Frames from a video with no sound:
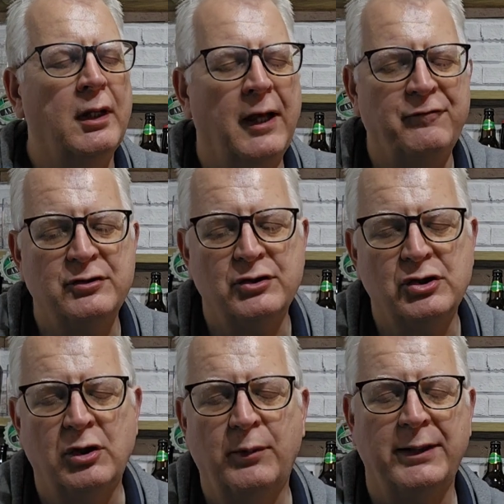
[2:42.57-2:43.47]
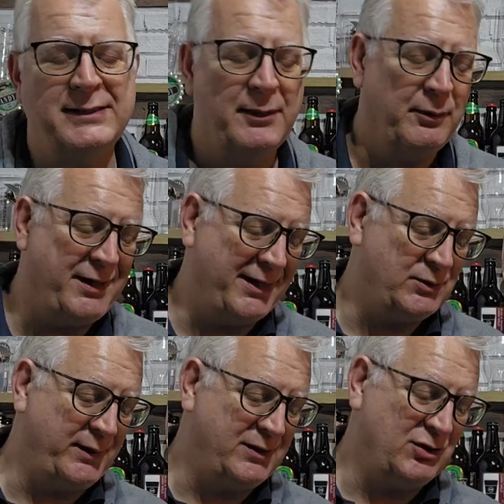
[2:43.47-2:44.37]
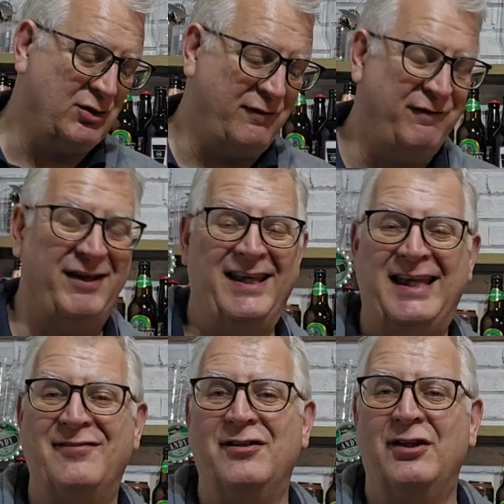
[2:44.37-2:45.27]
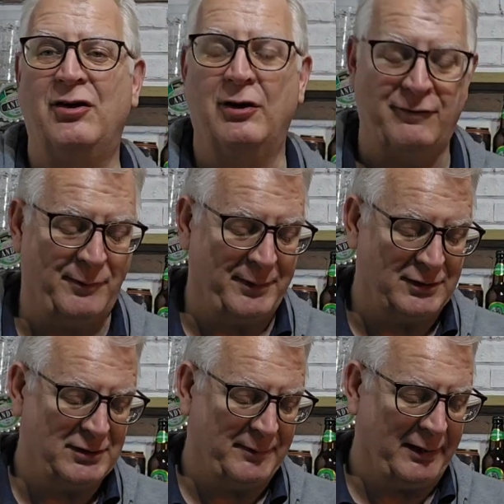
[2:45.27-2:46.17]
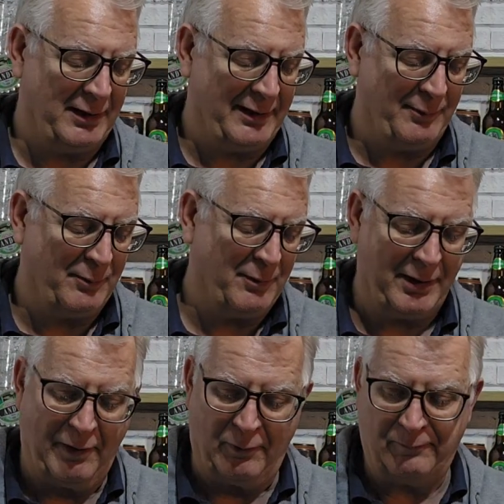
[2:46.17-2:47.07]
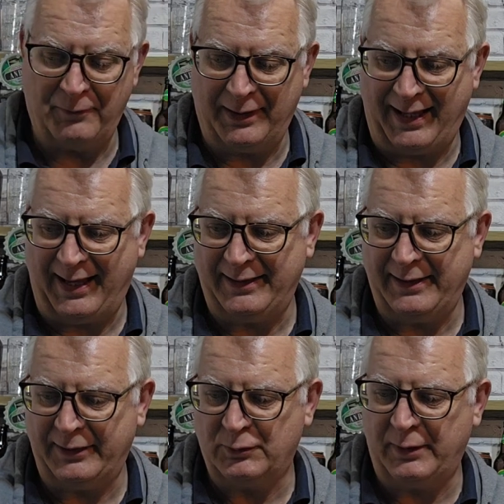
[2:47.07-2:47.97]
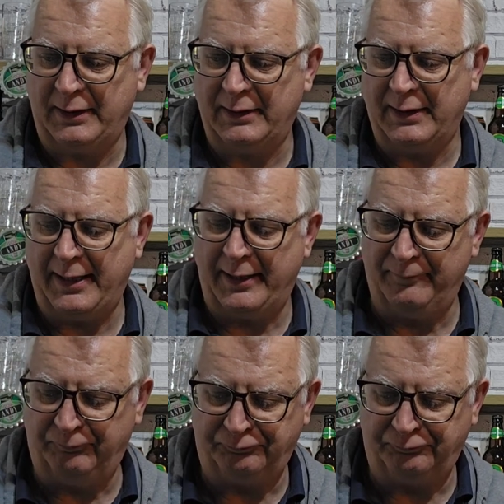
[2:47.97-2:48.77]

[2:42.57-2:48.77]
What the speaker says: I've such a long way. I tell you what, next week is going to feel even longer for me because I'm on my own again next week, which I